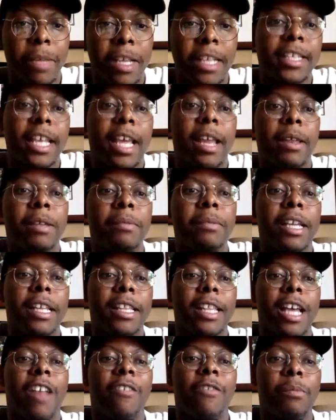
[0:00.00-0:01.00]
he said he
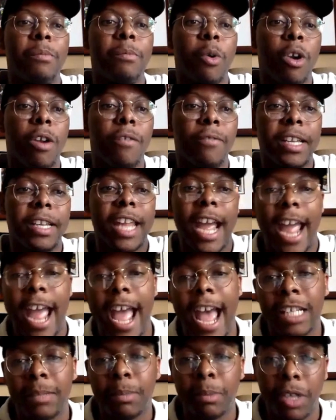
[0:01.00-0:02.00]
thought of it more of a
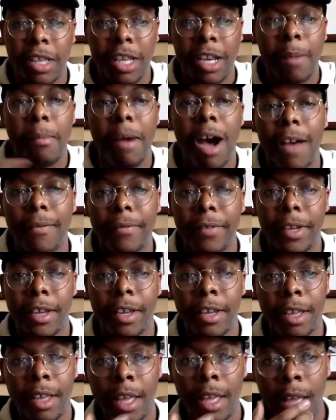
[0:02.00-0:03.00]
diaspora than a
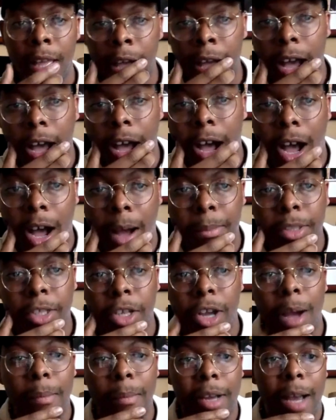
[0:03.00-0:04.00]
mafia.
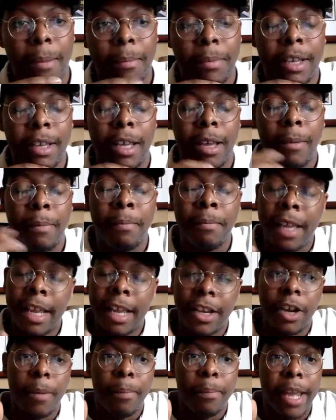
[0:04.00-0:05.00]
So I'm in
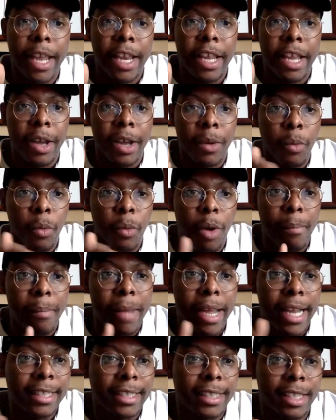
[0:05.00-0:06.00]
your opinion, what
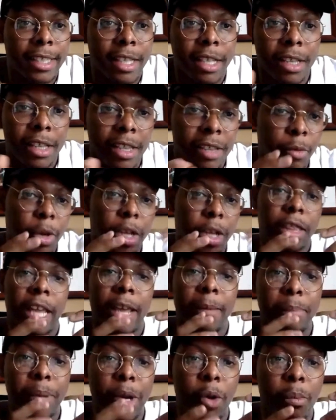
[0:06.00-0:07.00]
makes what they
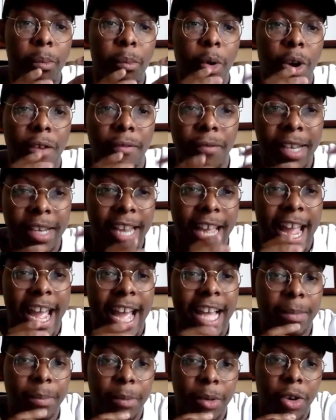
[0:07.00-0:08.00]
built more of a
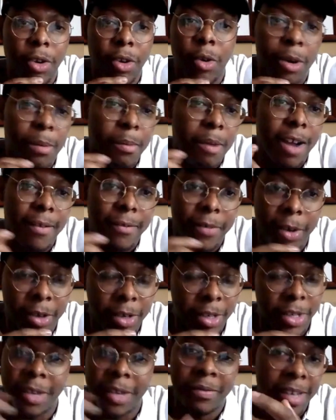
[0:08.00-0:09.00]
diaspora or a mafia, or
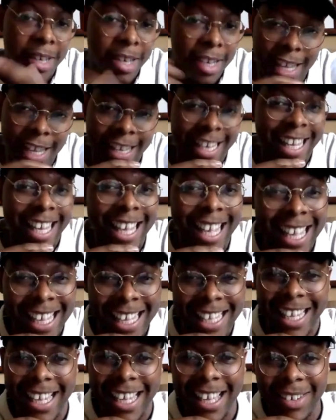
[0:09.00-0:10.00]
do you even,
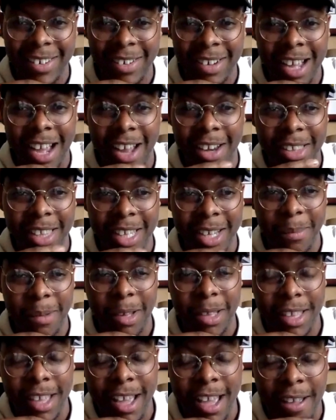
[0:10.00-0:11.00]
yeah, how do you think
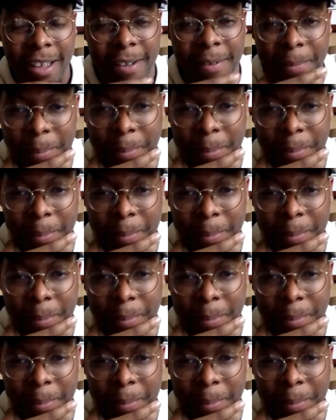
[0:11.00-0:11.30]
about that?